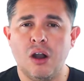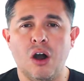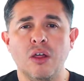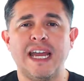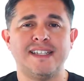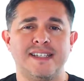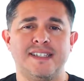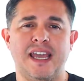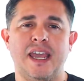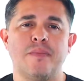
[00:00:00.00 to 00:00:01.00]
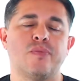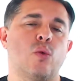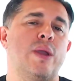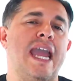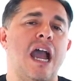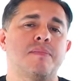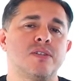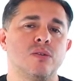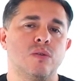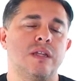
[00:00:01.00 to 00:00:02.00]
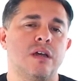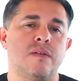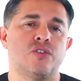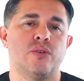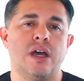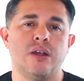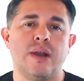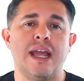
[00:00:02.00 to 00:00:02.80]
All that to say, we absolutely love Trello,